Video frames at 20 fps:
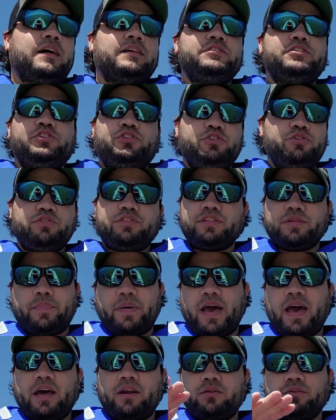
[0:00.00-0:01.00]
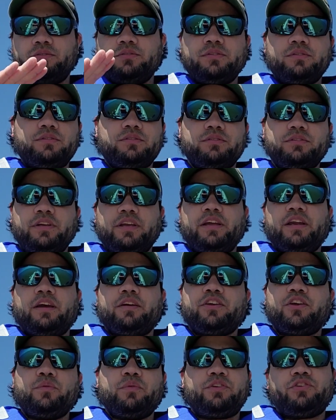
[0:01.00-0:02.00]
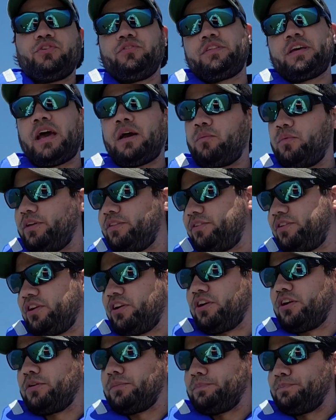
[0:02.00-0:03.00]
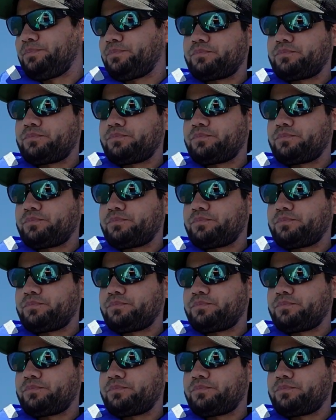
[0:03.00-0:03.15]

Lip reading: just using the paddle. You know, you would do that with your